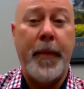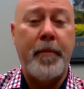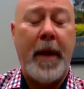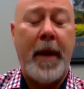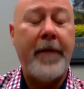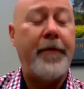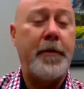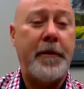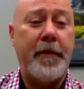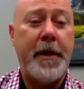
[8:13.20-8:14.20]
my
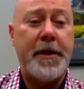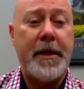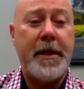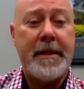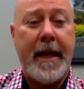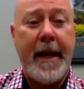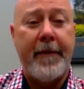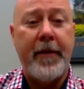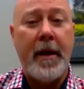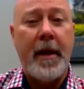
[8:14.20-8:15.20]
future vision is to
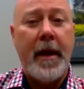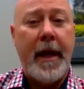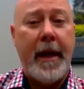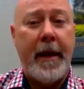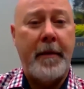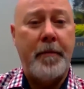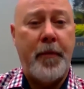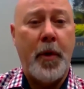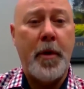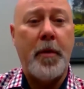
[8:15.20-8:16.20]
have a
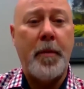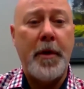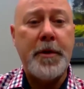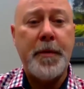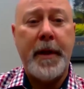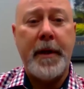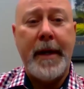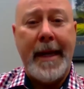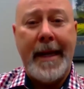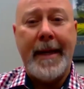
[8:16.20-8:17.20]
portable blow
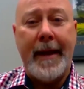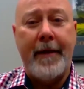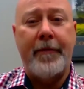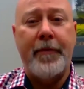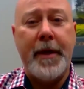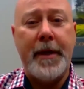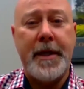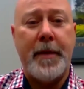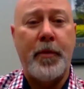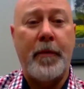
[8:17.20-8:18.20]
spinner in every
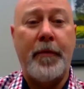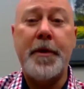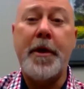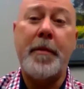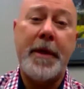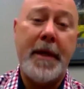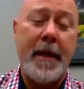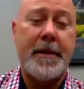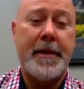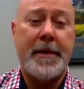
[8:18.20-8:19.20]
exam room for
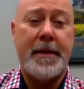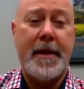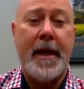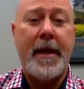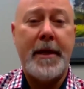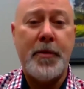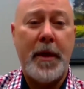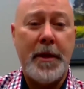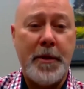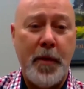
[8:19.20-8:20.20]
dermatologists, as
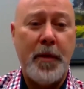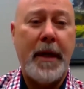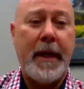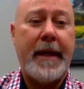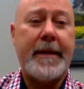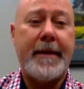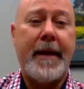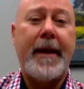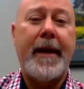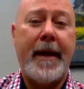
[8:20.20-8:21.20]
well as wound clinics
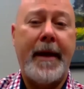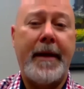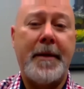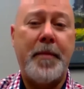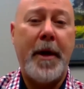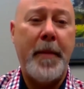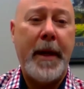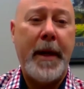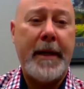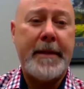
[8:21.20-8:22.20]
and
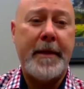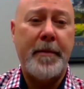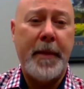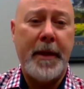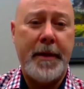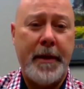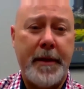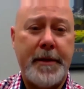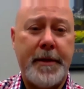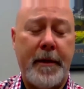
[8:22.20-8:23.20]
paramedics in the
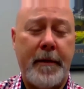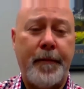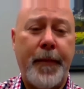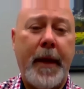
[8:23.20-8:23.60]
military. So,